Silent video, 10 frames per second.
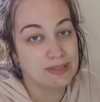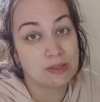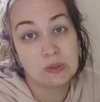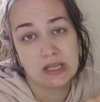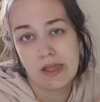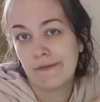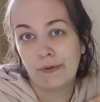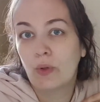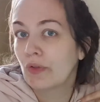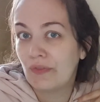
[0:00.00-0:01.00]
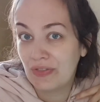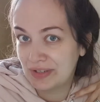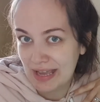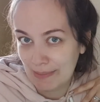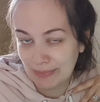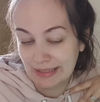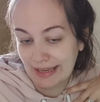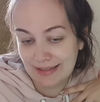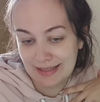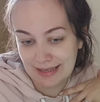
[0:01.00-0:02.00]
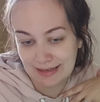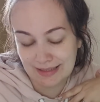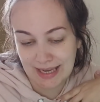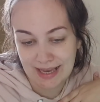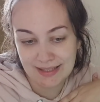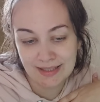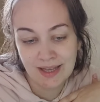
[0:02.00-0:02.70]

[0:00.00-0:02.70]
This was like the 4th or 5th attempt to get to the dentist.